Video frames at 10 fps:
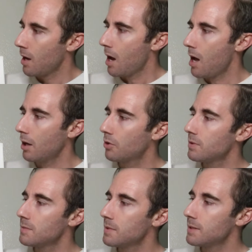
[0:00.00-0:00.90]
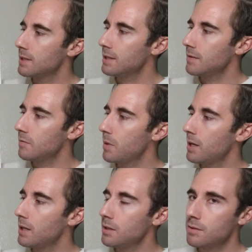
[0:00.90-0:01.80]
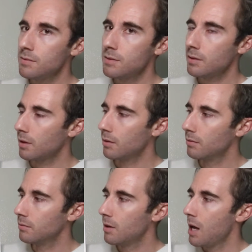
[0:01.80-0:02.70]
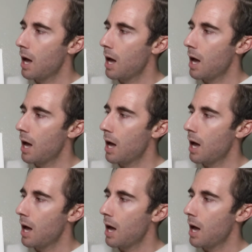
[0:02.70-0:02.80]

On Christmas Eve, many years ago,